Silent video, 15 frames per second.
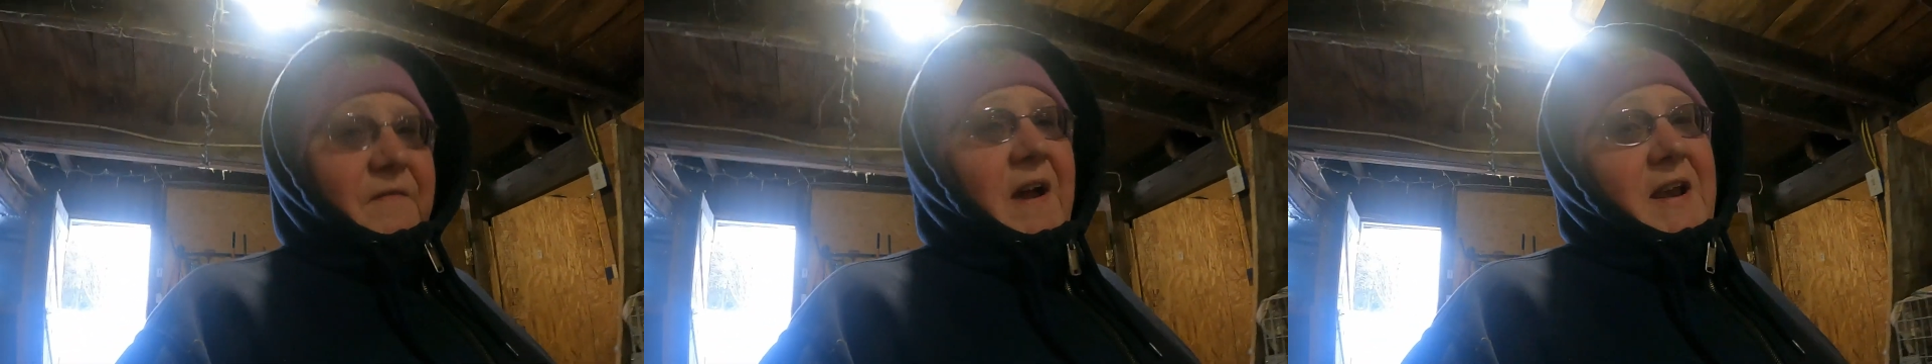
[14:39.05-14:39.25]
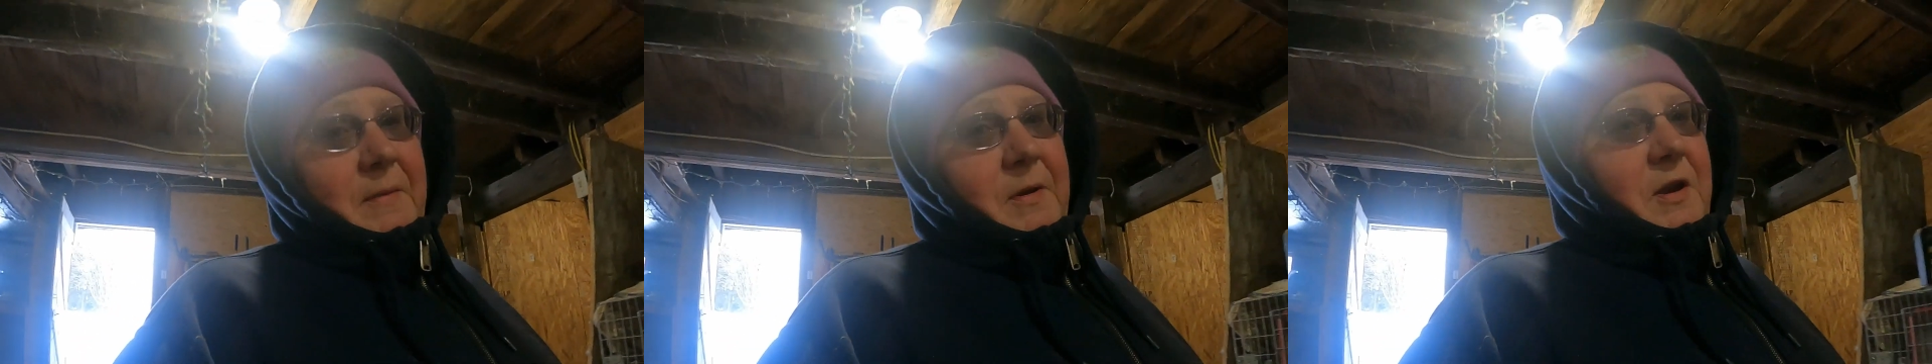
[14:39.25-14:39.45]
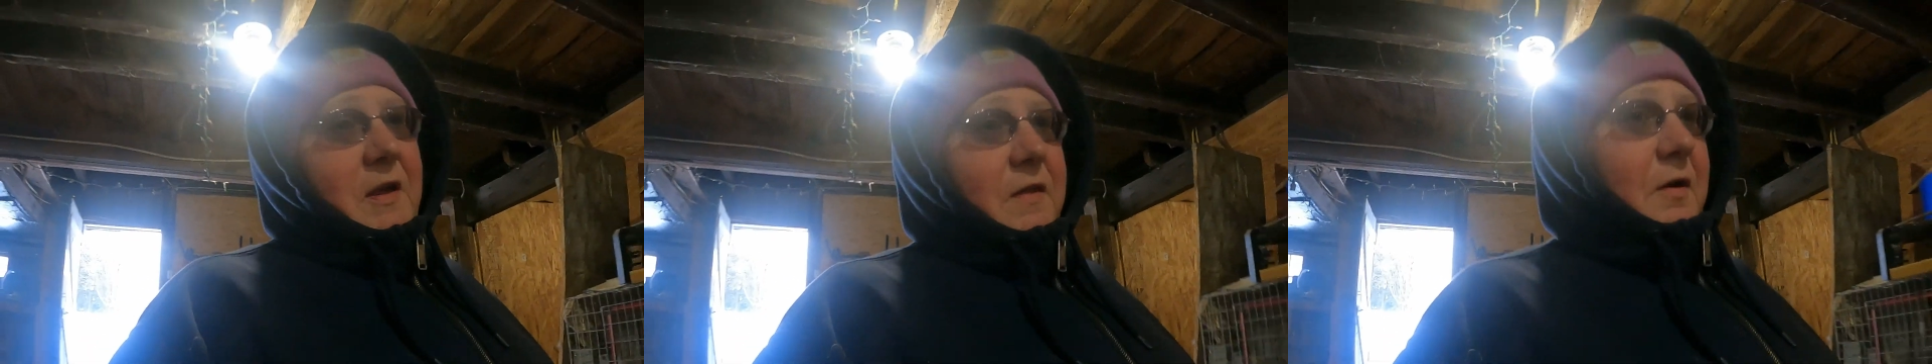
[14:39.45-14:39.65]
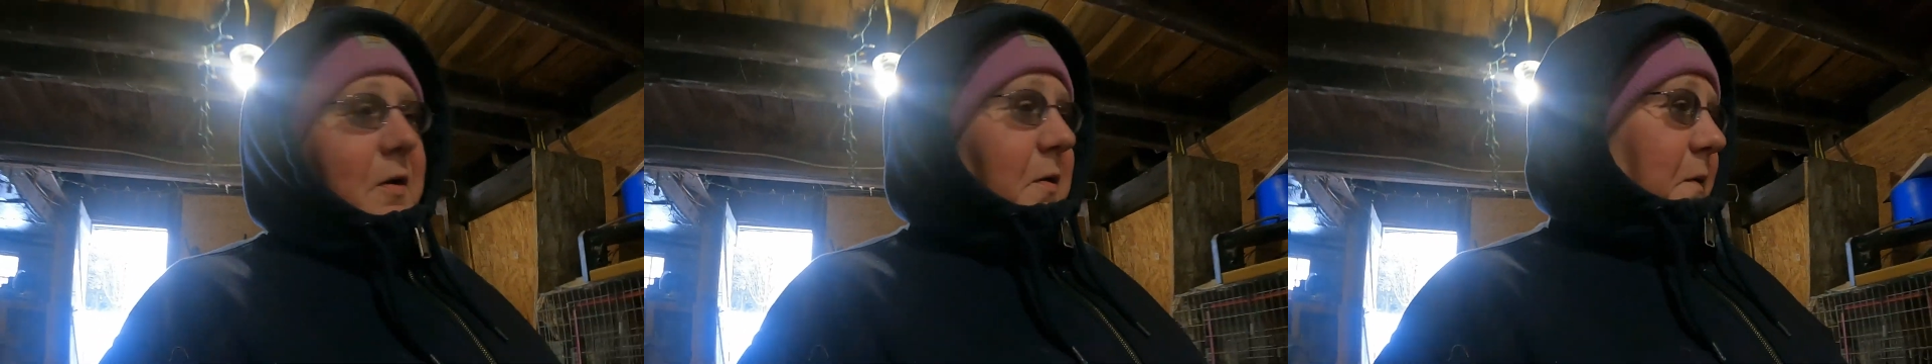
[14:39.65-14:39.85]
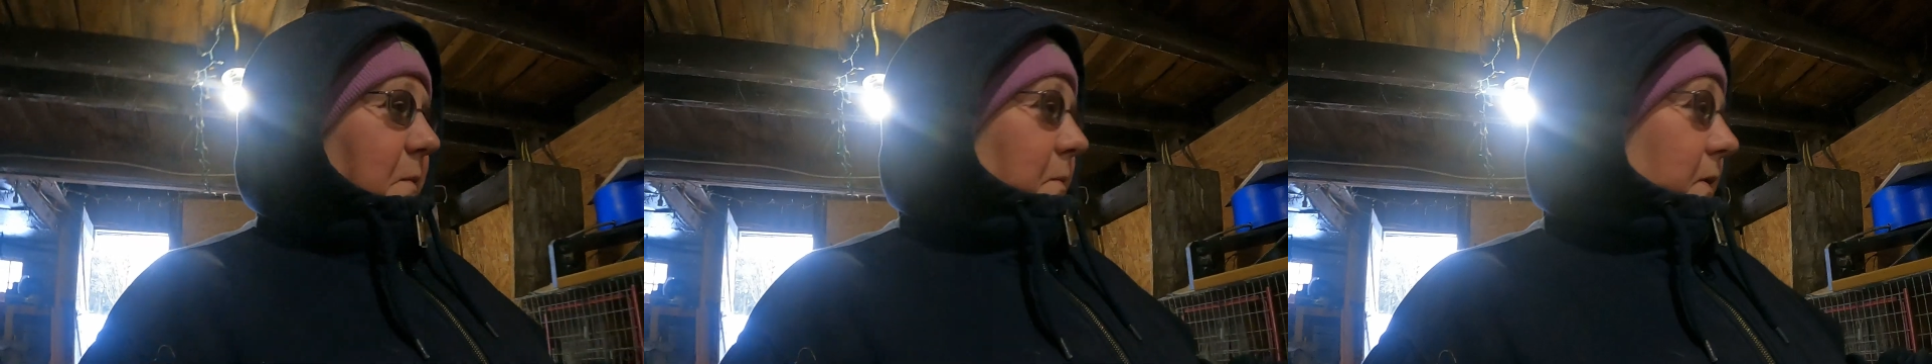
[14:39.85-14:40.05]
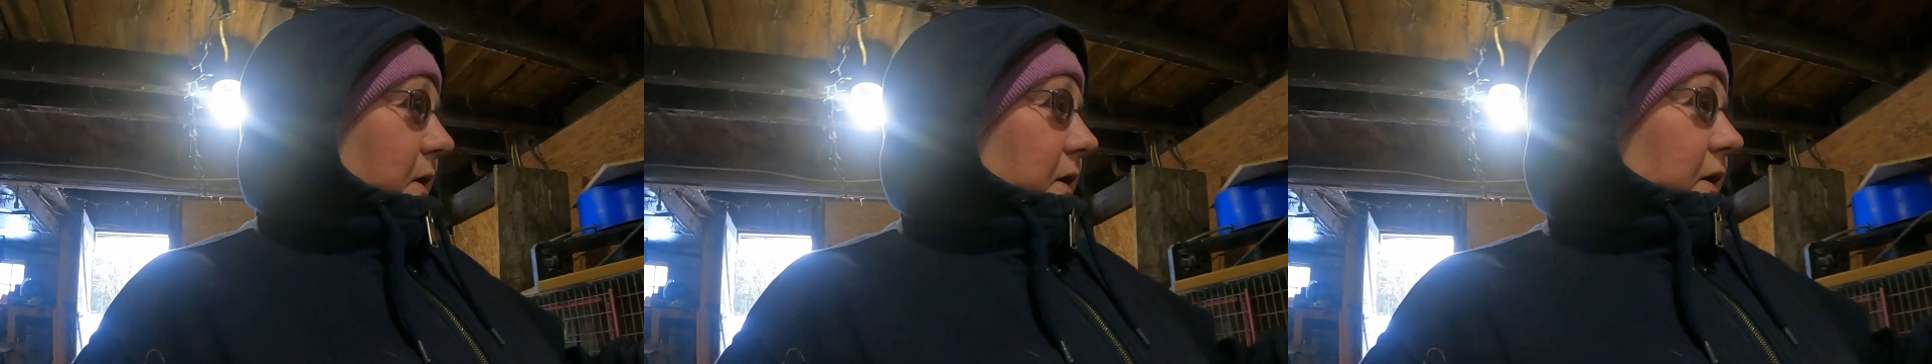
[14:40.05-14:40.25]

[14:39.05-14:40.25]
find him another home.